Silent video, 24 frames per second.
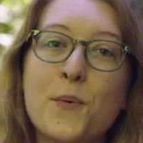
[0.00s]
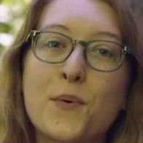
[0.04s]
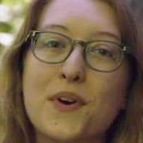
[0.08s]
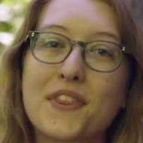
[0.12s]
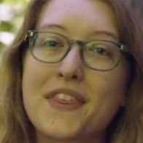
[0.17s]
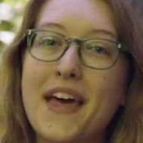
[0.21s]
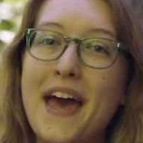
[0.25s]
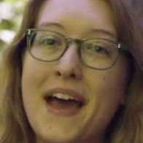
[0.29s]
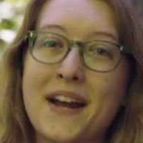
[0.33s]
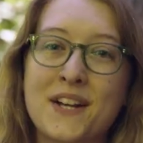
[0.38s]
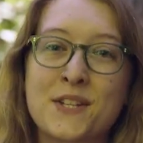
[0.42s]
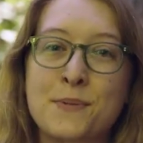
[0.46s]

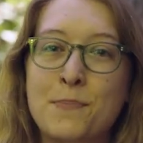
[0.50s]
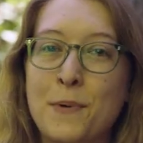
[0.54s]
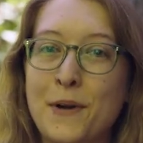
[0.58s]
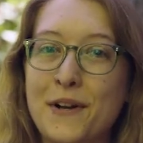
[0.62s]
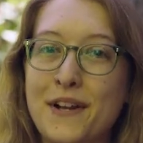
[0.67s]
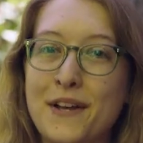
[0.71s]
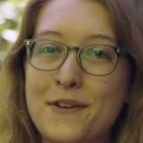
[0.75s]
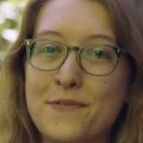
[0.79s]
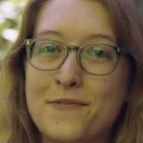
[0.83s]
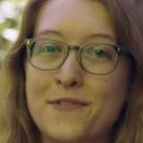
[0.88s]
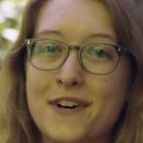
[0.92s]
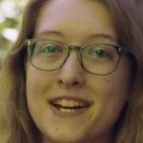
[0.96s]
With
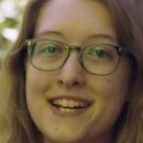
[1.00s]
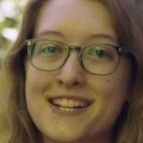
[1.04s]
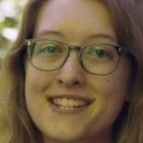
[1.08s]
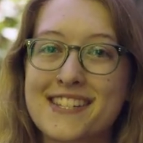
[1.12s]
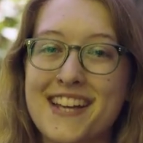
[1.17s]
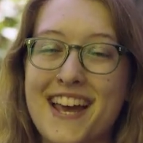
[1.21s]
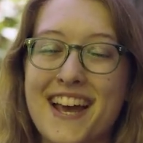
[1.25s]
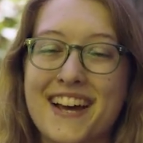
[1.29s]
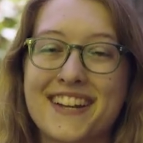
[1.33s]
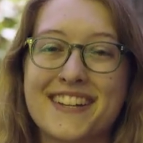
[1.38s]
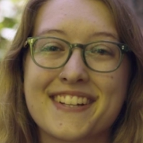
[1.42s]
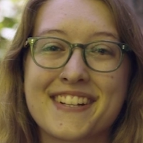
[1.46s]
expert advice
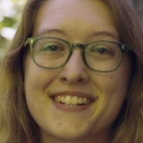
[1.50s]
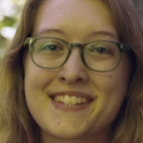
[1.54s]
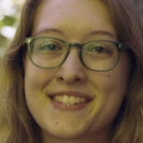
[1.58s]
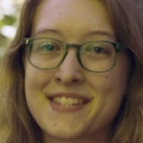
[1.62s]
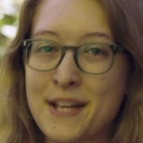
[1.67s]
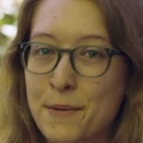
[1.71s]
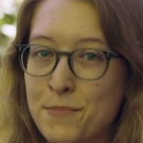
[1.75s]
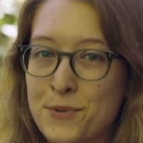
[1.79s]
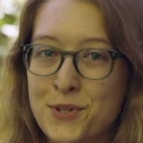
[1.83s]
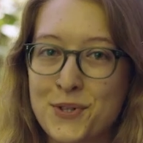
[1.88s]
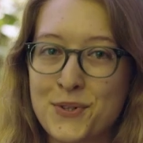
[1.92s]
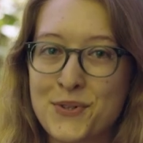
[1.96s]
and
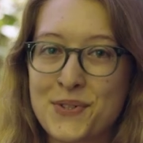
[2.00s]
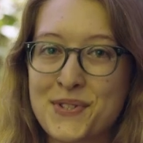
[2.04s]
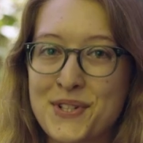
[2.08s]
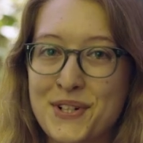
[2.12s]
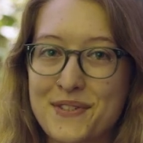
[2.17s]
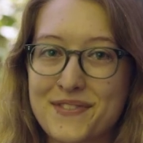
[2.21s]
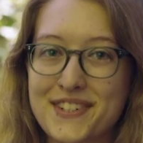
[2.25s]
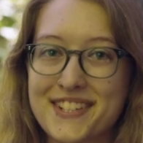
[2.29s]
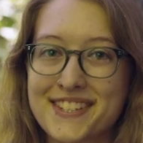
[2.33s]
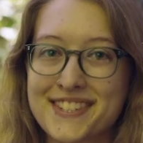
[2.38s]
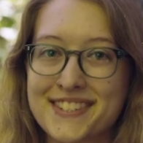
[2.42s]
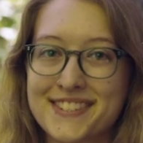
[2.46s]
exceptional
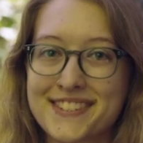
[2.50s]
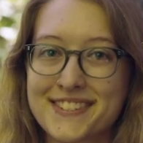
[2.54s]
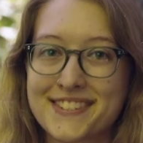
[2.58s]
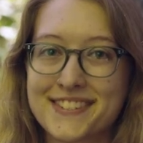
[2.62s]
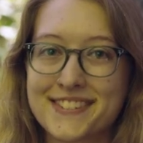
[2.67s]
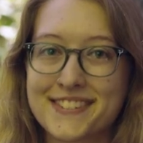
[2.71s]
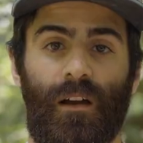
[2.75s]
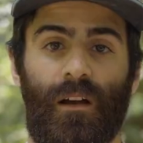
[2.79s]
service.